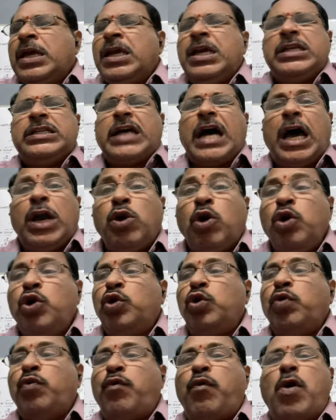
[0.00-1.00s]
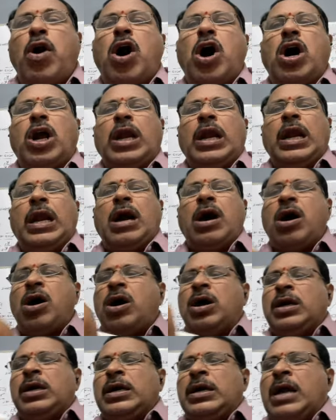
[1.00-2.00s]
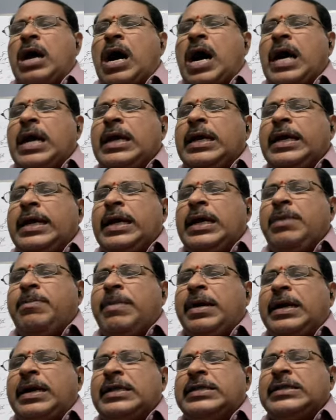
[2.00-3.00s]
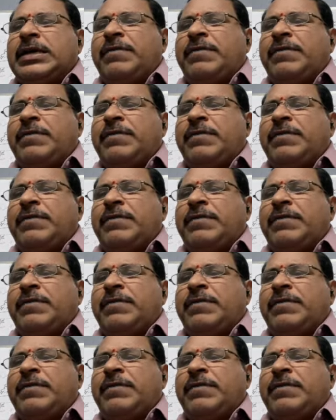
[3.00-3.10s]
is allowed to fall on alkali metal